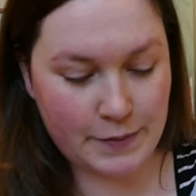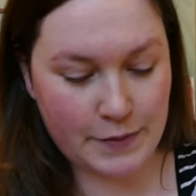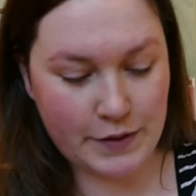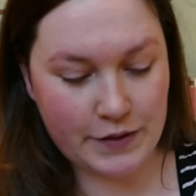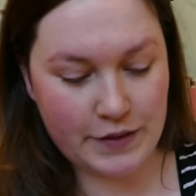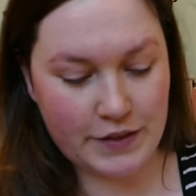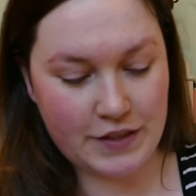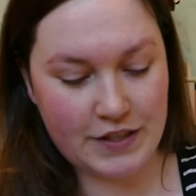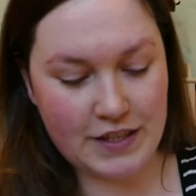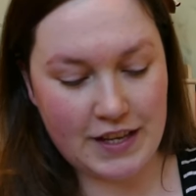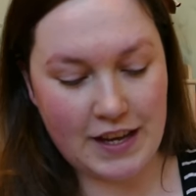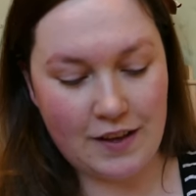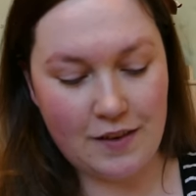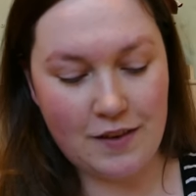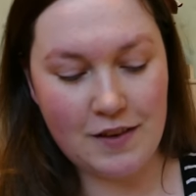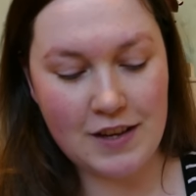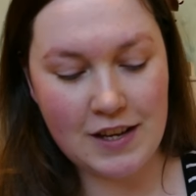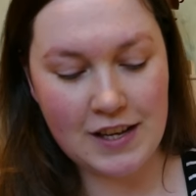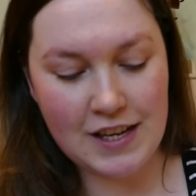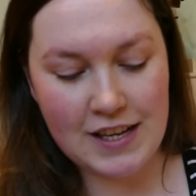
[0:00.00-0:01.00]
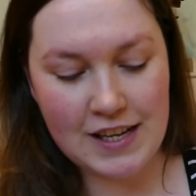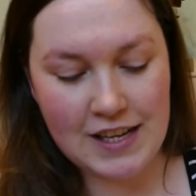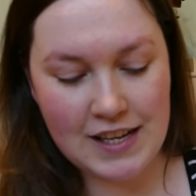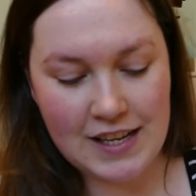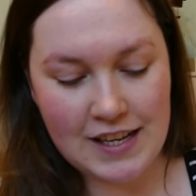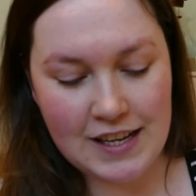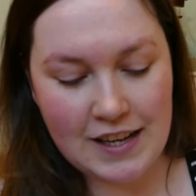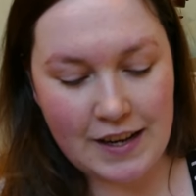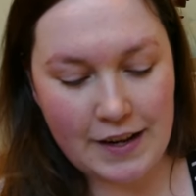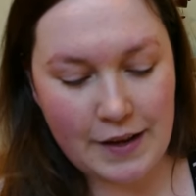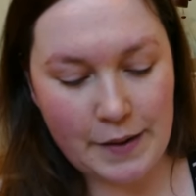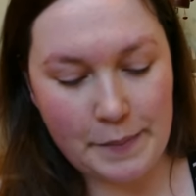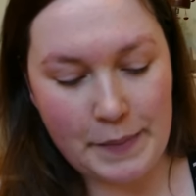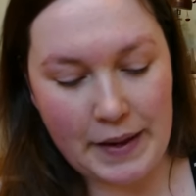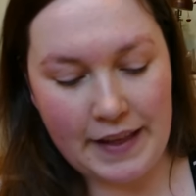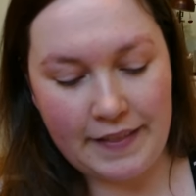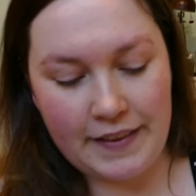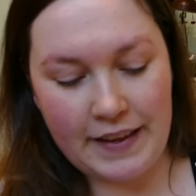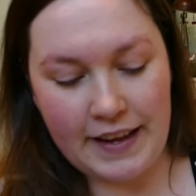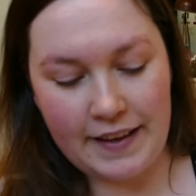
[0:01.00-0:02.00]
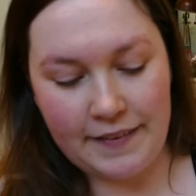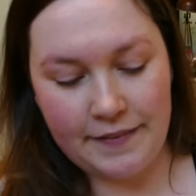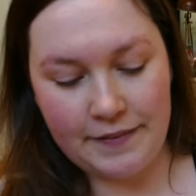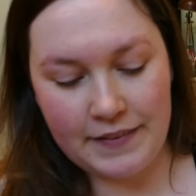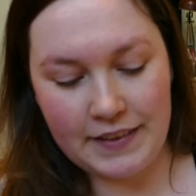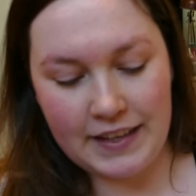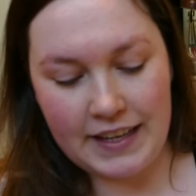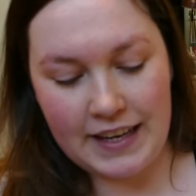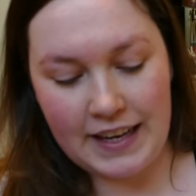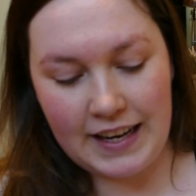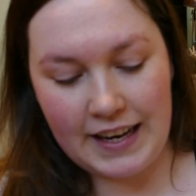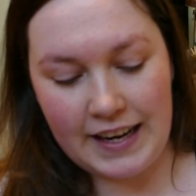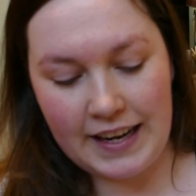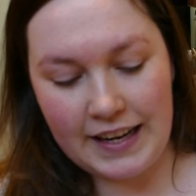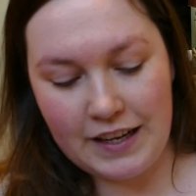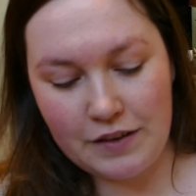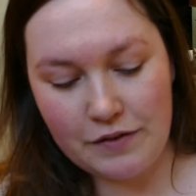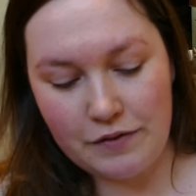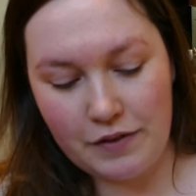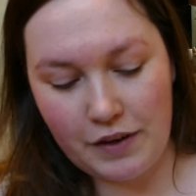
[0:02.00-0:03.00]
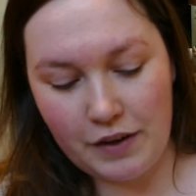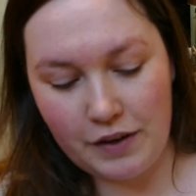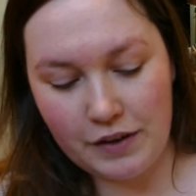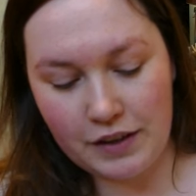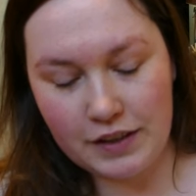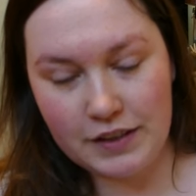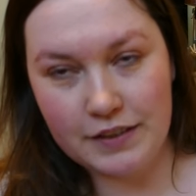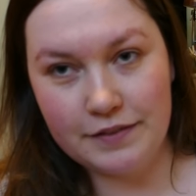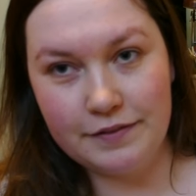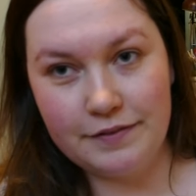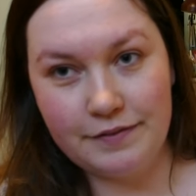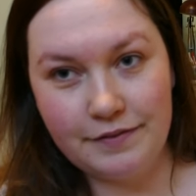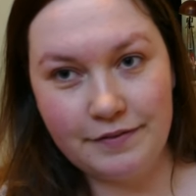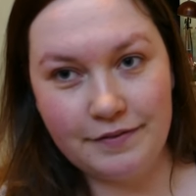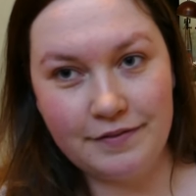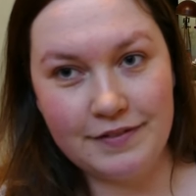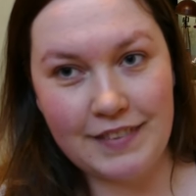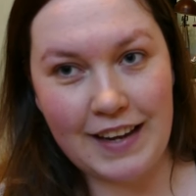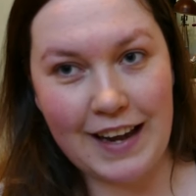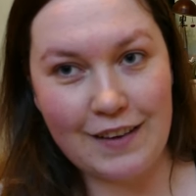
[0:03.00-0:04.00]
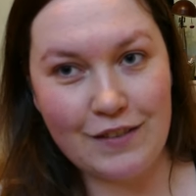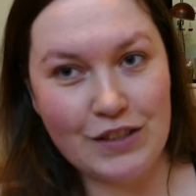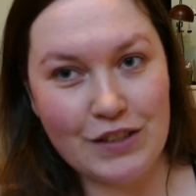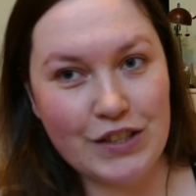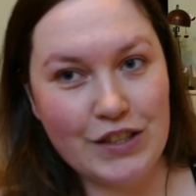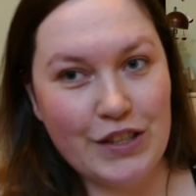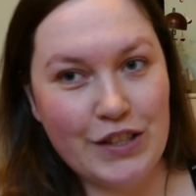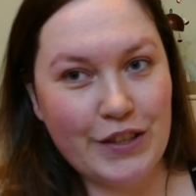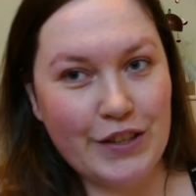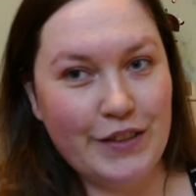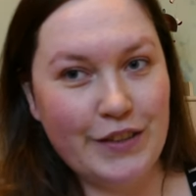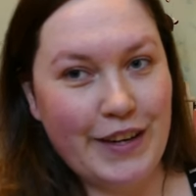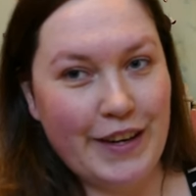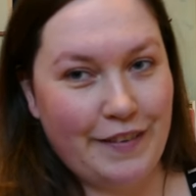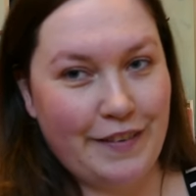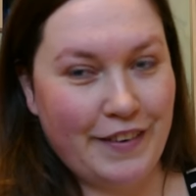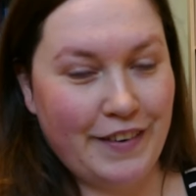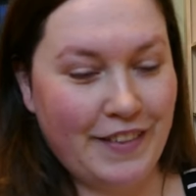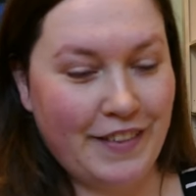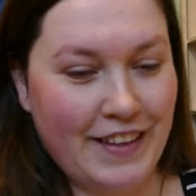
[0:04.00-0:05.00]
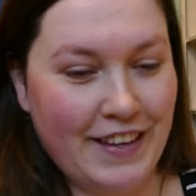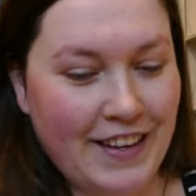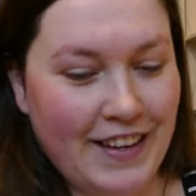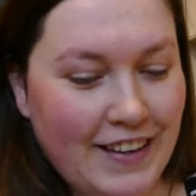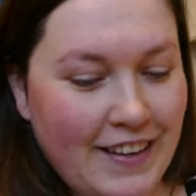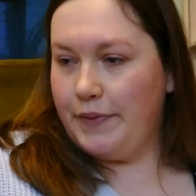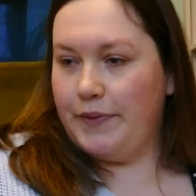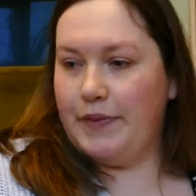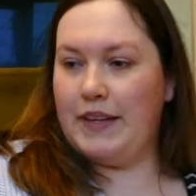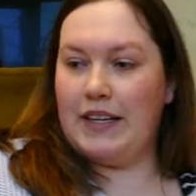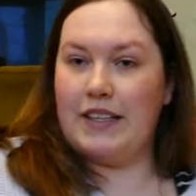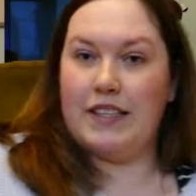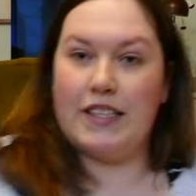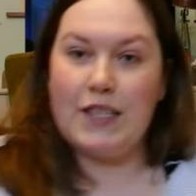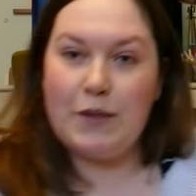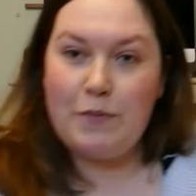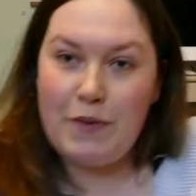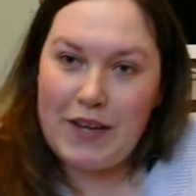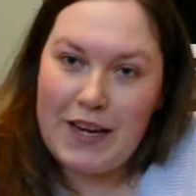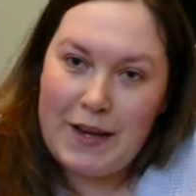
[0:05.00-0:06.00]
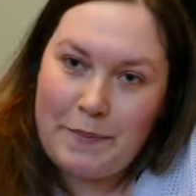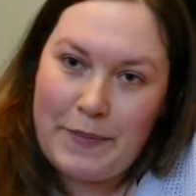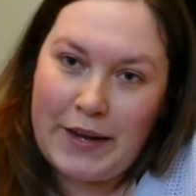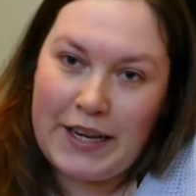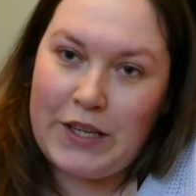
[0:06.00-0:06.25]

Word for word: going to sell. Um, and then in a later vlog I will show you everything. There's someone at my